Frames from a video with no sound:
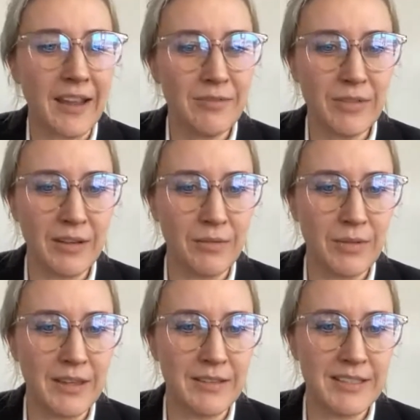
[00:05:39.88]

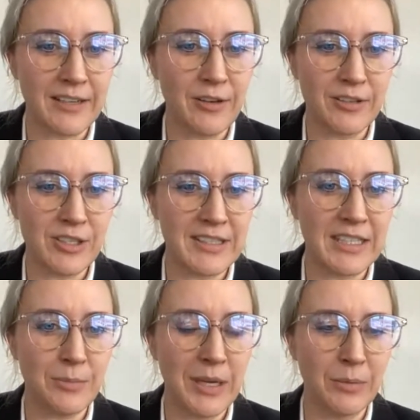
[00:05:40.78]
the technologies need
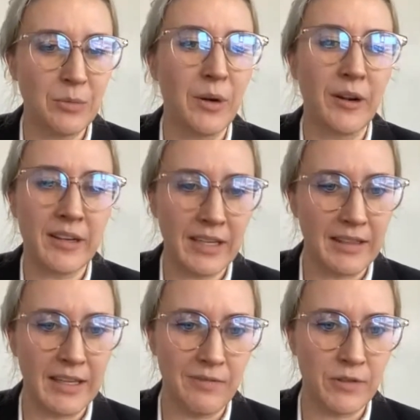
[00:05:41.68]
to be able to work in
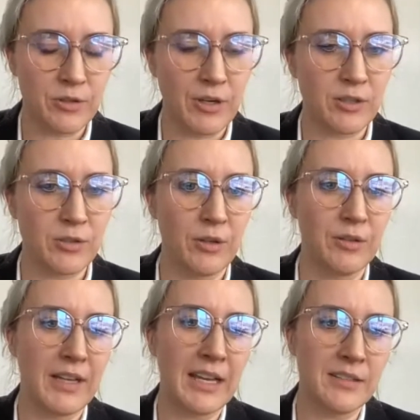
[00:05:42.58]
the infrastructure
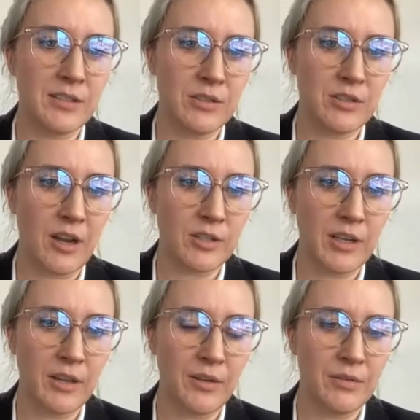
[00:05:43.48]
and talk
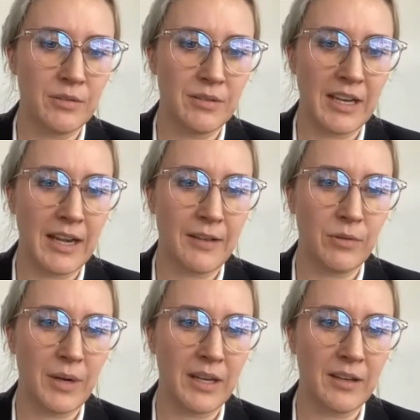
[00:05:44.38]
together and have
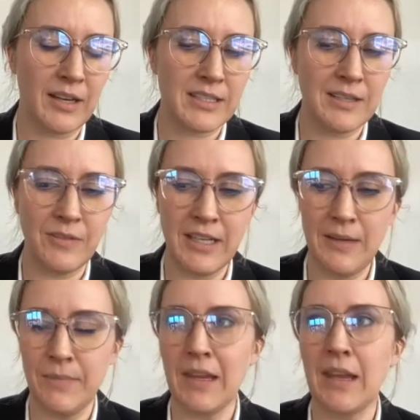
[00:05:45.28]
the right connectivity.
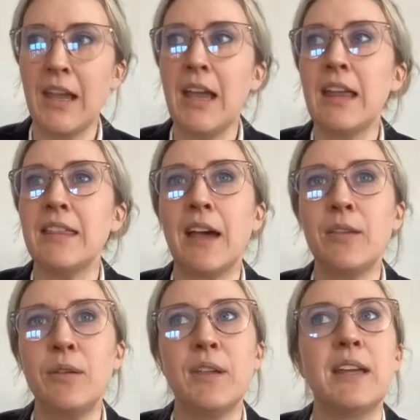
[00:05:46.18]
The
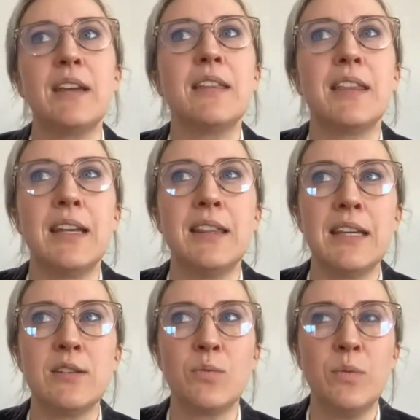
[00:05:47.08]
other thing that I think
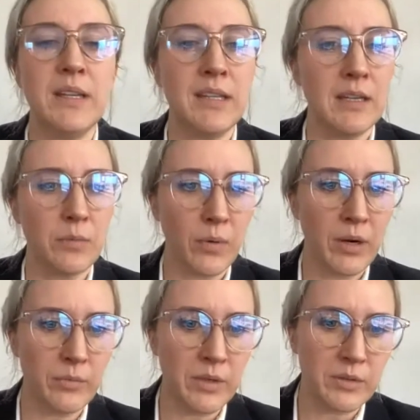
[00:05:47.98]
is really
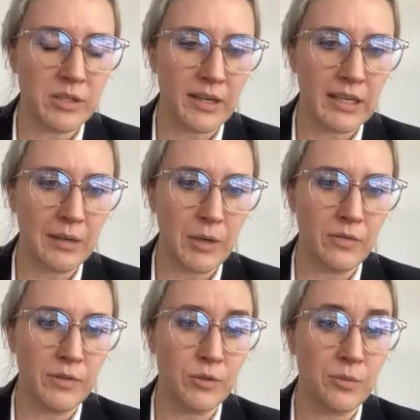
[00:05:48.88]
important when we're talking about
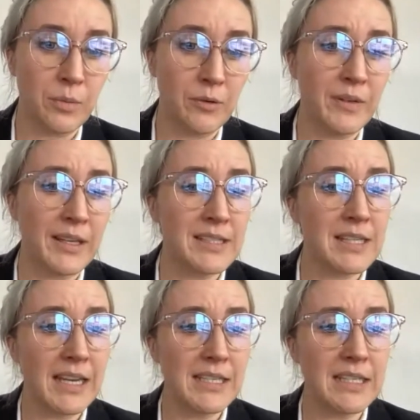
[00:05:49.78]
future proofing is
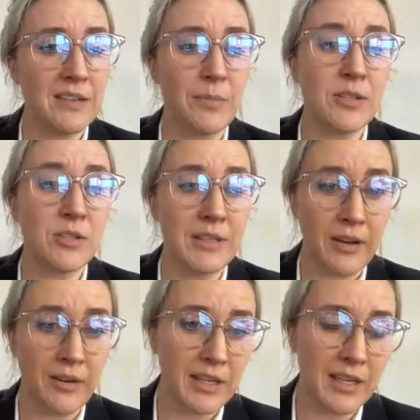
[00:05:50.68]
the idea of
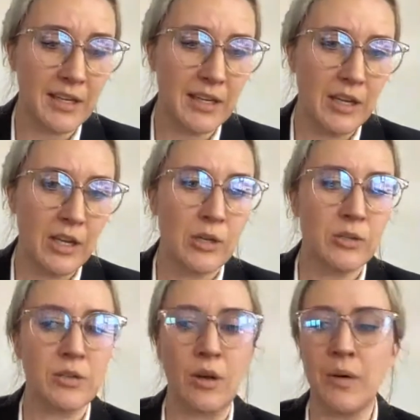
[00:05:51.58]
modularity.
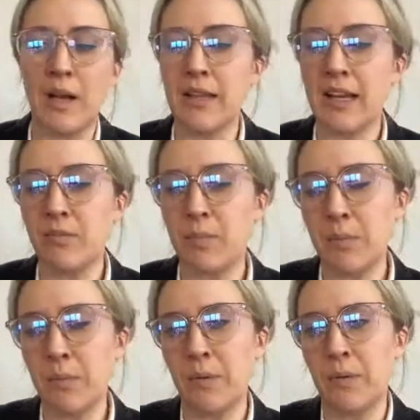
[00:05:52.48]
So a lot of
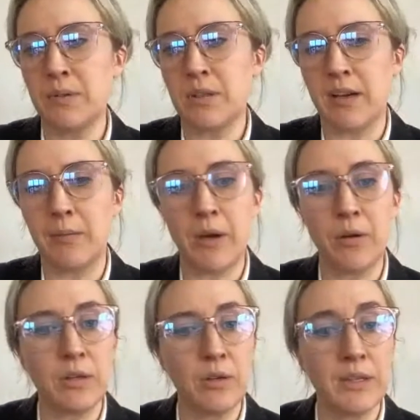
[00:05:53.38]
people talk
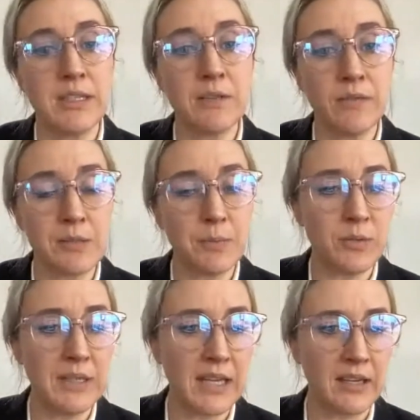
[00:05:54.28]
about, you know, the difference
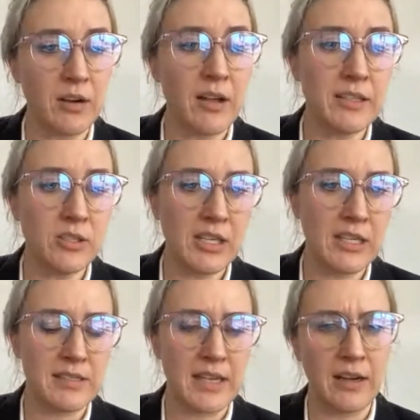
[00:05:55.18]
between
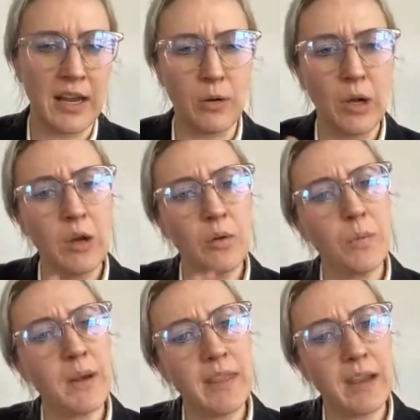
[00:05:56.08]
technologies and
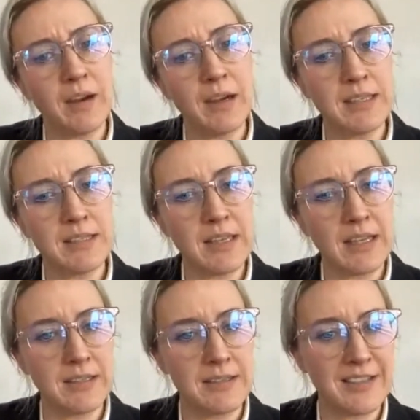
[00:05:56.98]
what there is
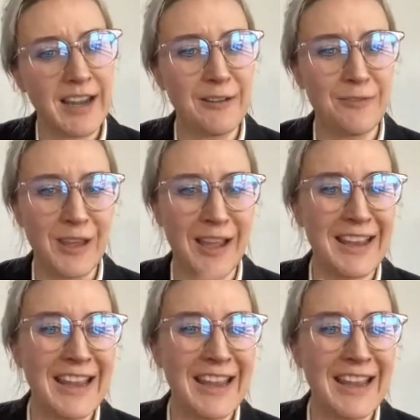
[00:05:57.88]
kind of that